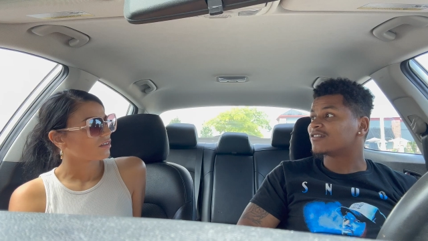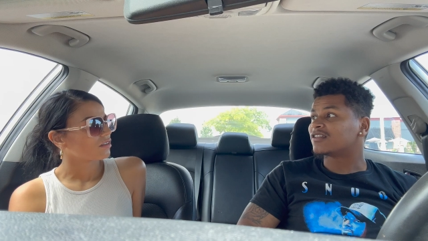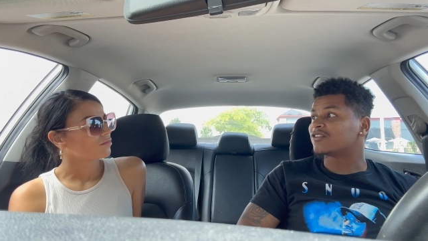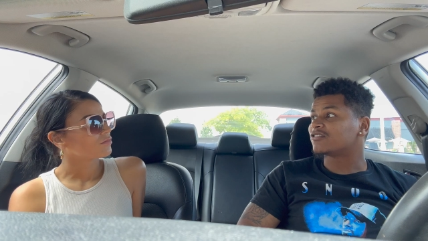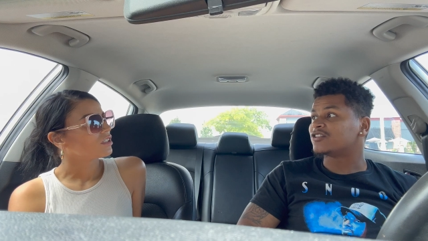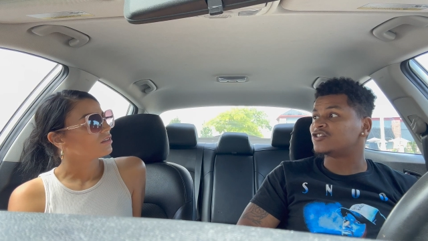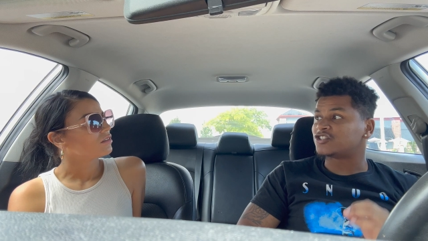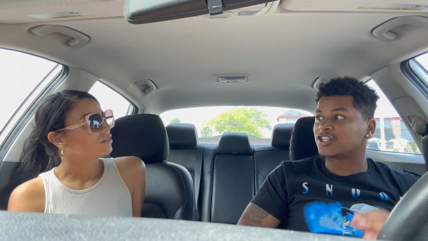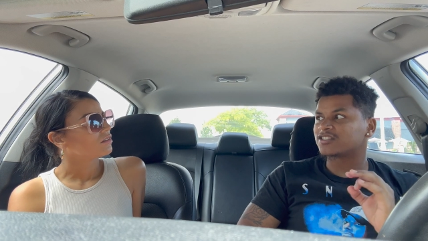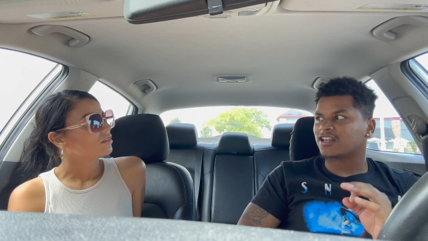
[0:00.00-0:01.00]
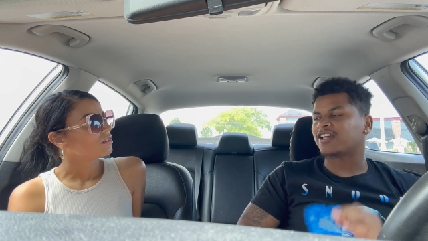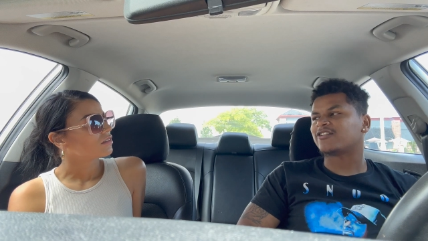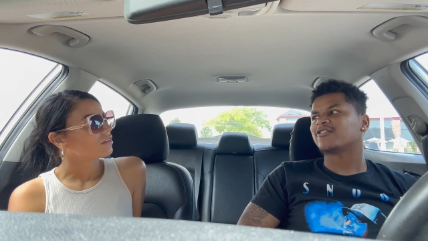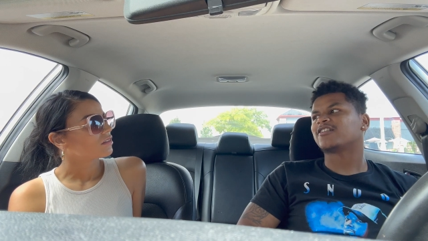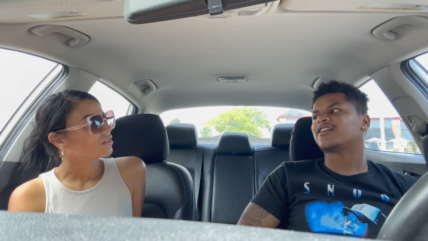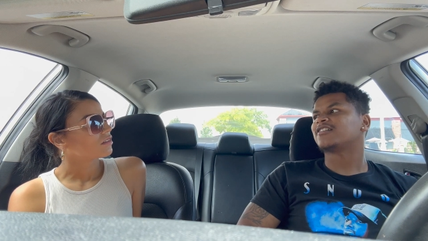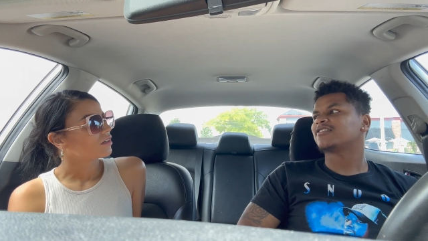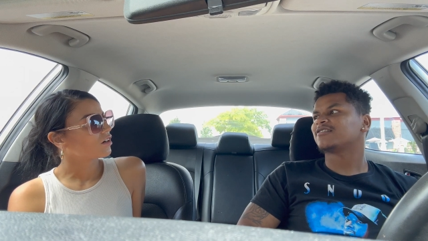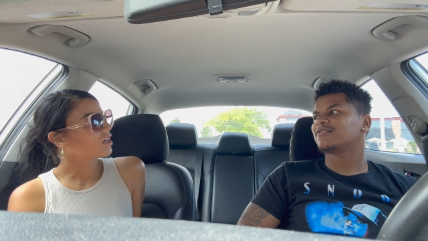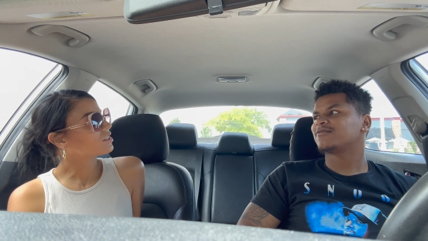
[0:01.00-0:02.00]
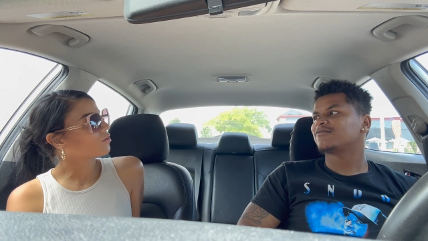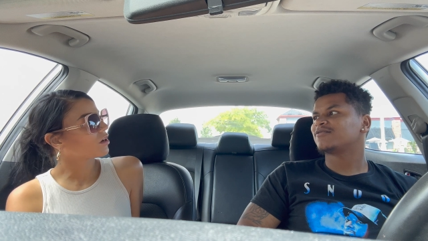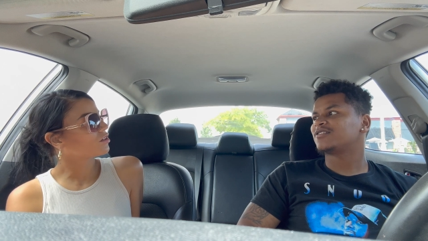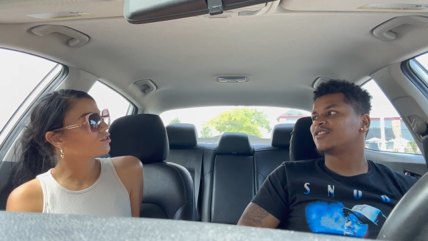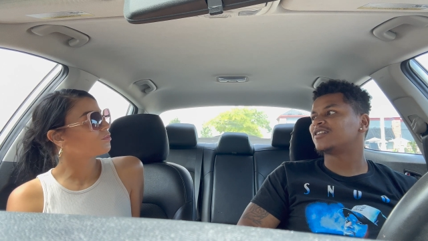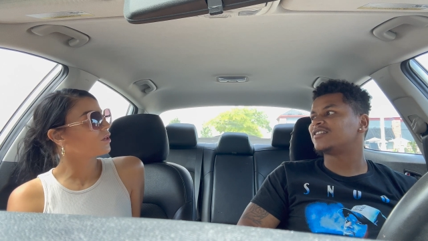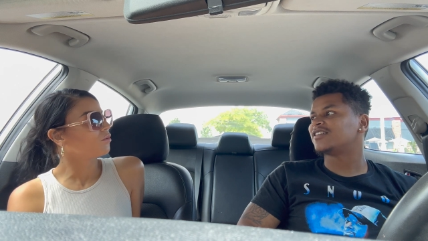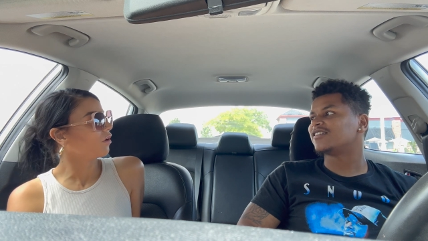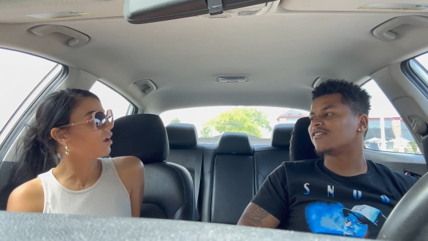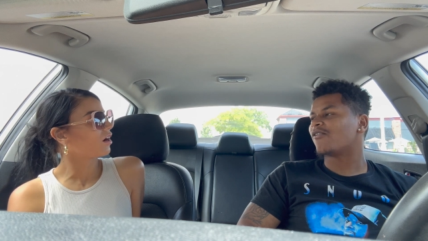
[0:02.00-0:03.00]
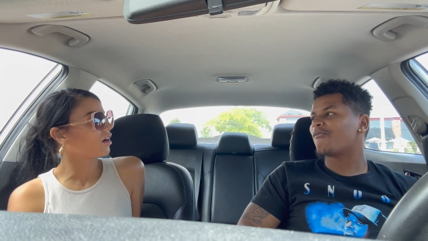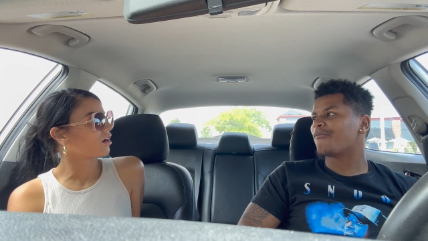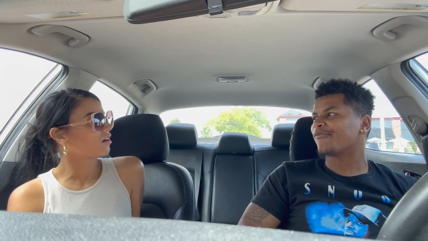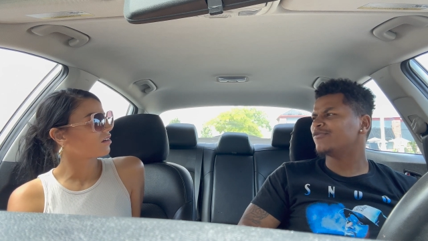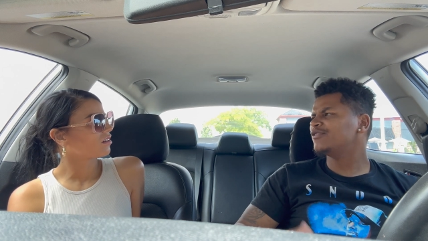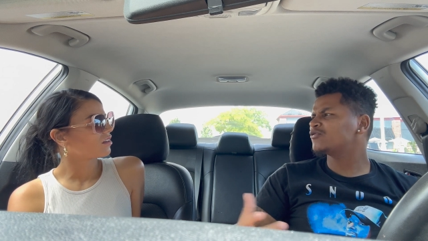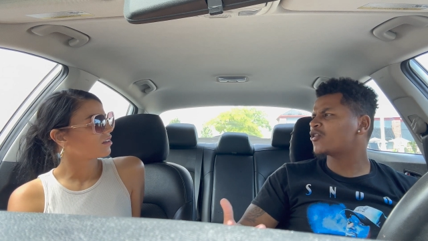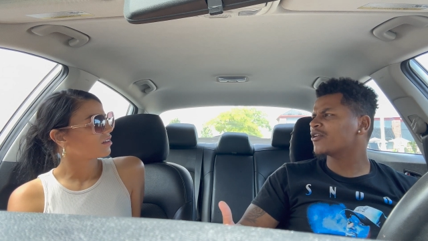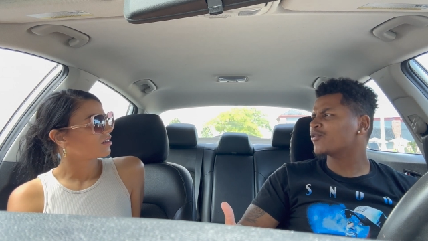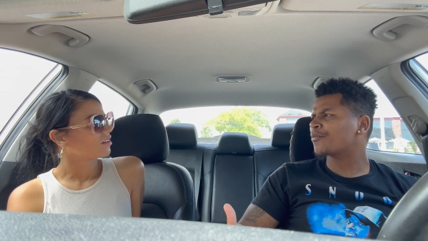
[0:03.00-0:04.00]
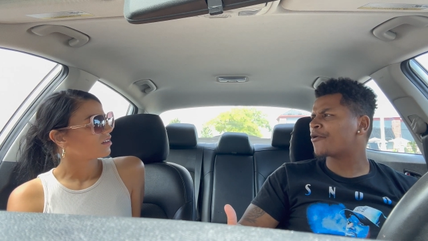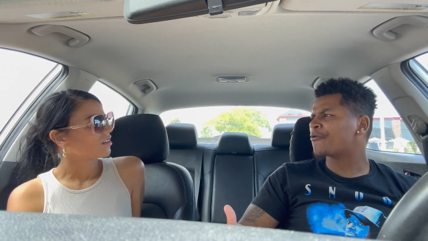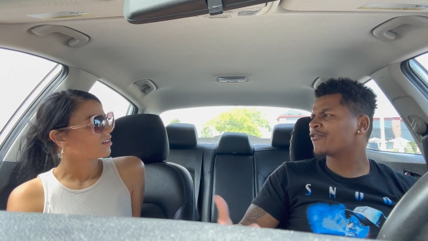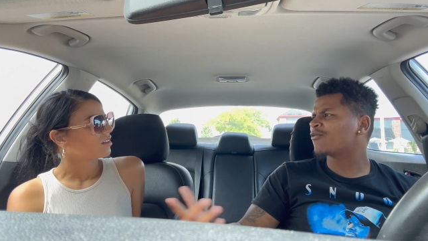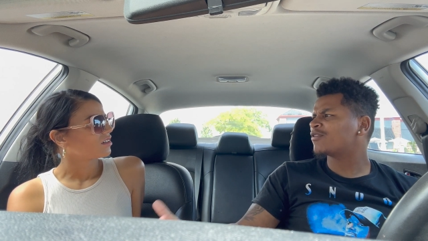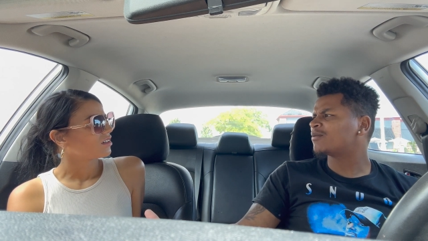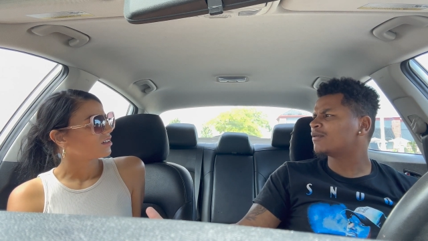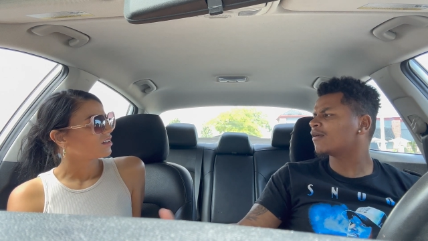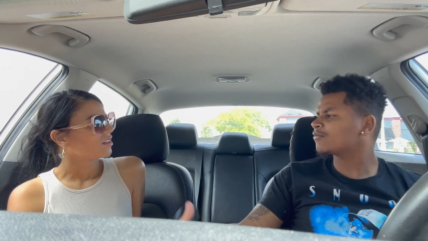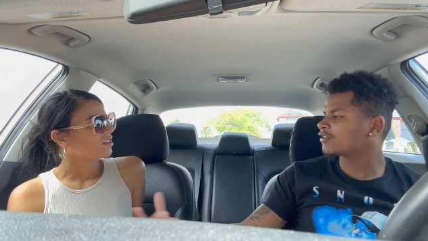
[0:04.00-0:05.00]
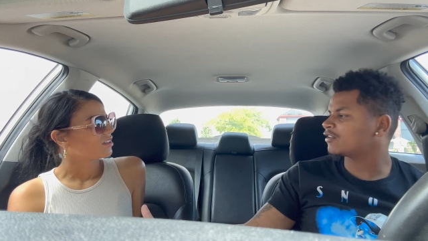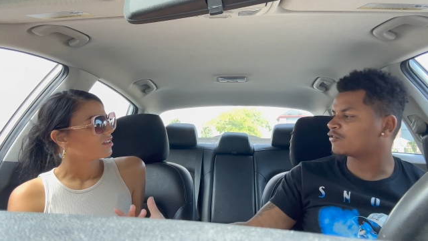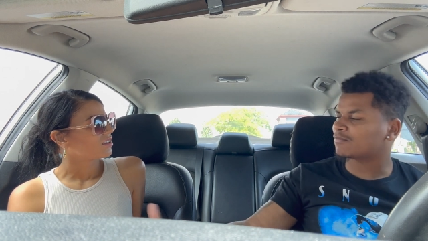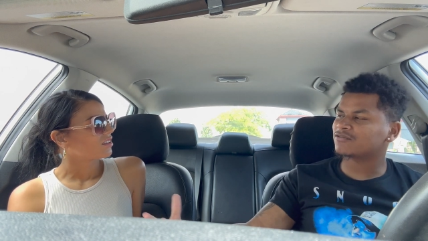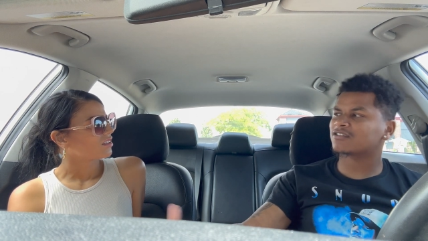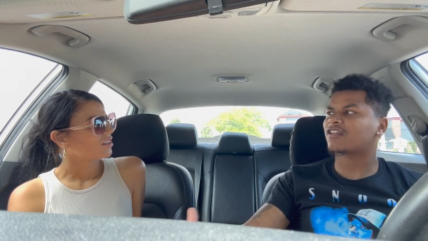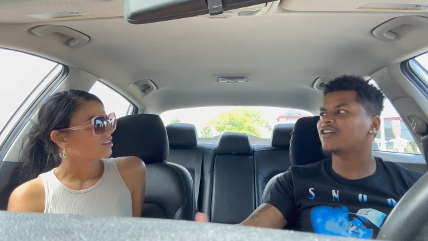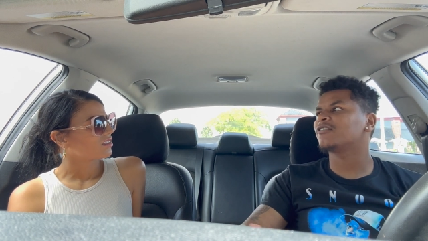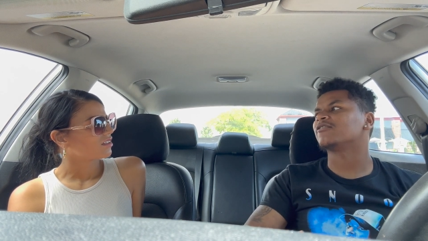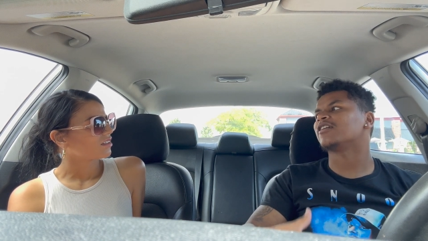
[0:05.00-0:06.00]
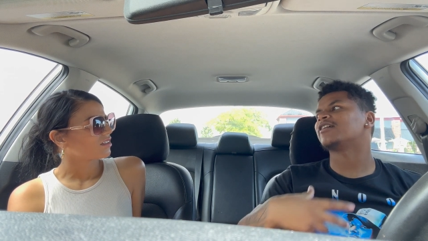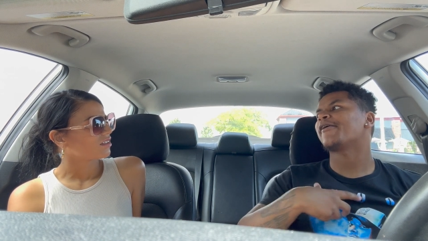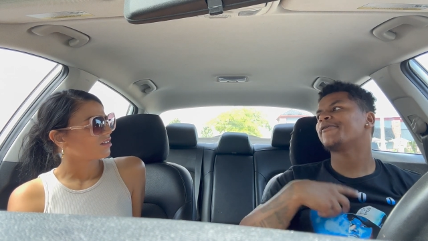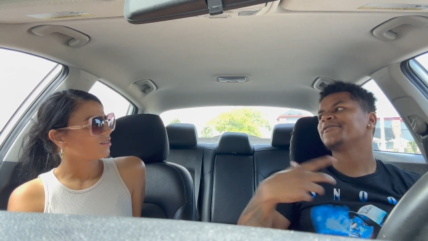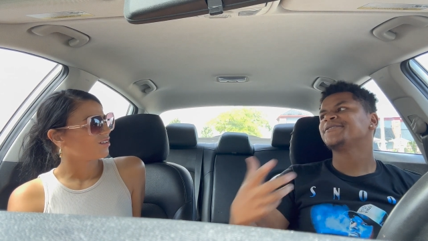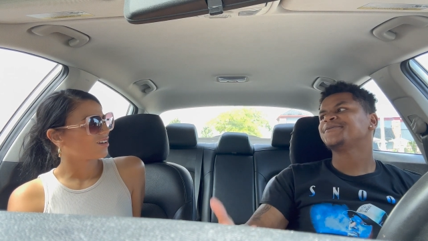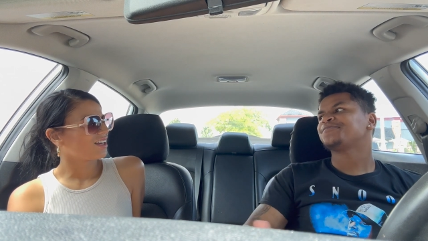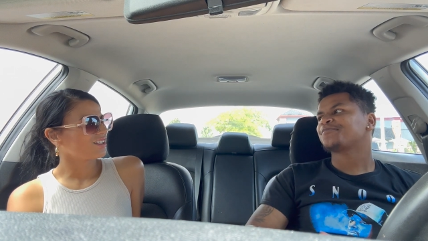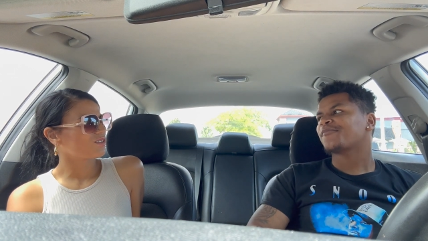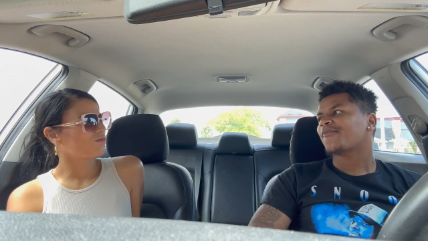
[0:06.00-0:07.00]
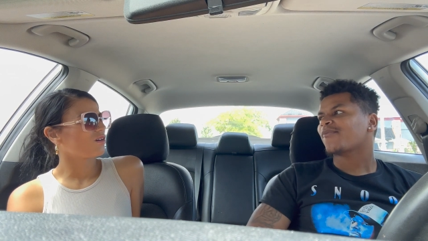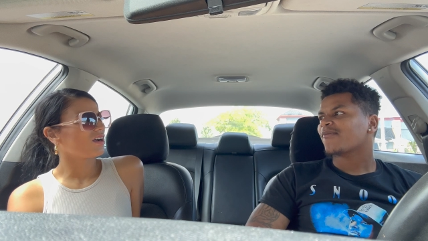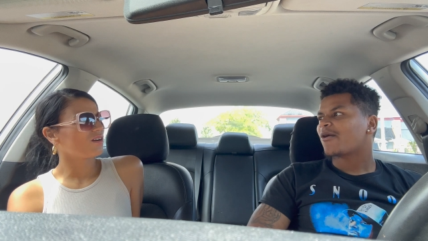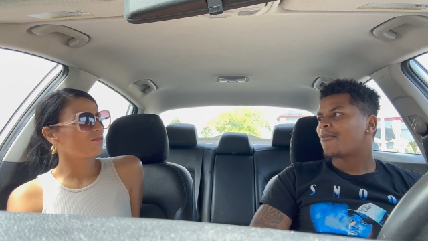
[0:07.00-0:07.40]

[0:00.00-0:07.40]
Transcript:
Speaker 1: Literally just like her, like.
Speaker 2: Okay, so why don't you be tea. with her?
Speaker 1: What are you talking about? Who do I want to be. With? I'm just saying you smell just like her, like.
Speaker 2: Okay, so why